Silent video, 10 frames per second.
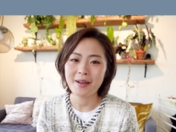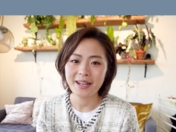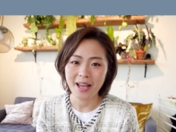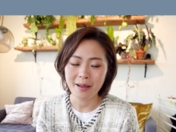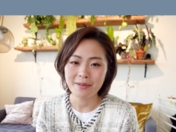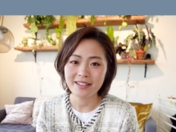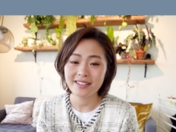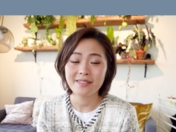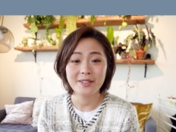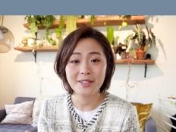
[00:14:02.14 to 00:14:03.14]
bad habit,
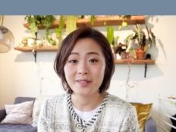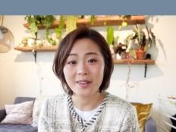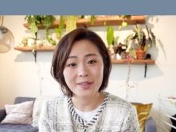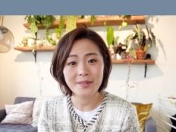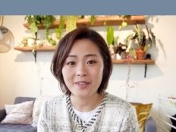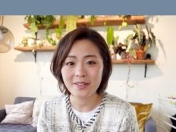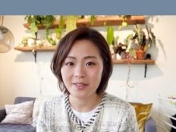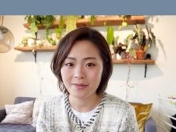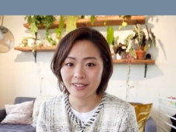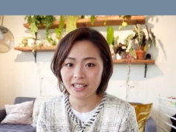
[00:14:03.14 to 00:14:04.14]
which is also
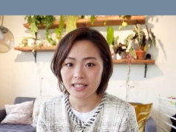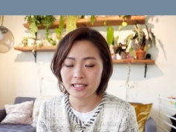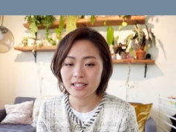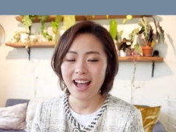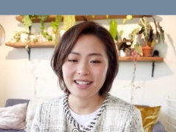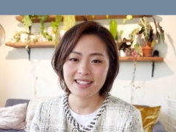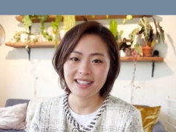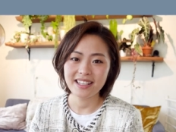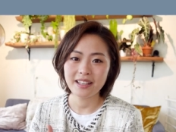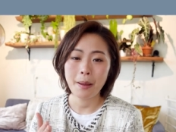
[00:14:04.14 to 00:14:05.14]
research related,
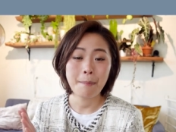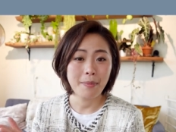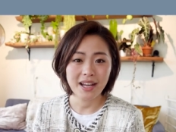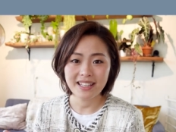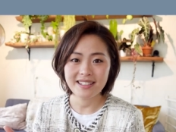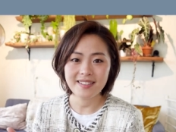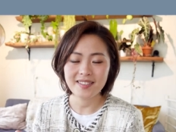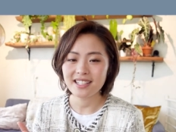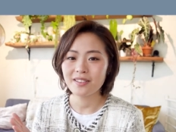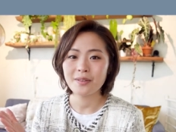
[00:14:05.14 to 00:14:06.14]
asking
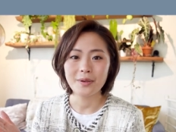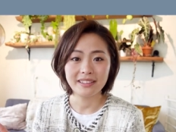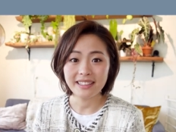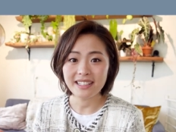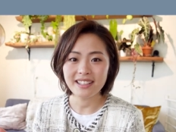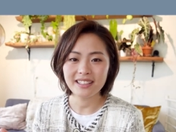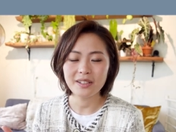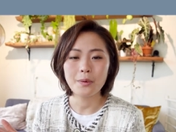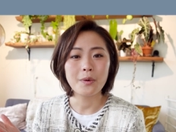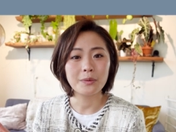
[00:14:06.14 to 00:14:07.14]
biased or leading
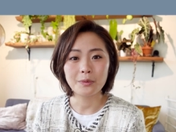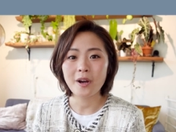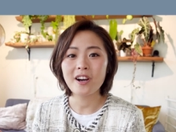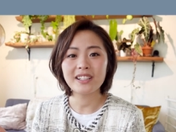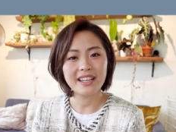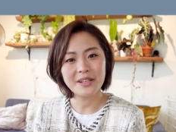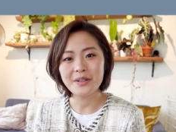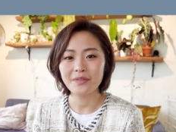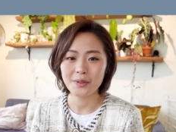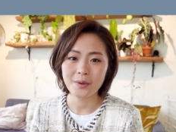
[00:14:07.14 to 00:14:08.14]
or wrong
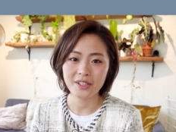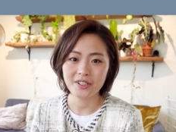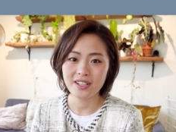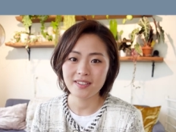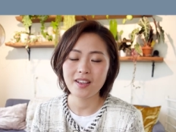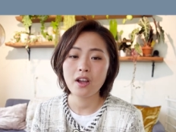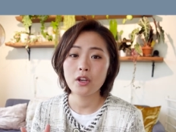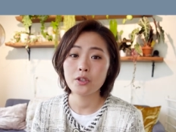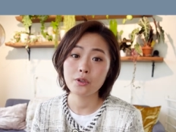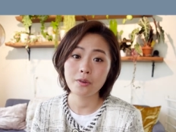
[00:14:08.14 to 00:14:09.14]
interview questions
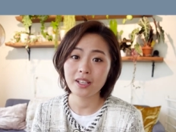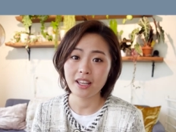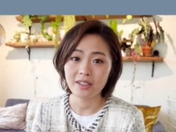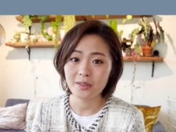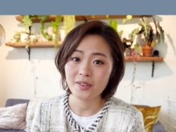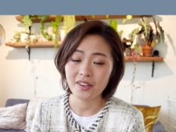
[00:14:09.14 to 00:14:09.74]
during a user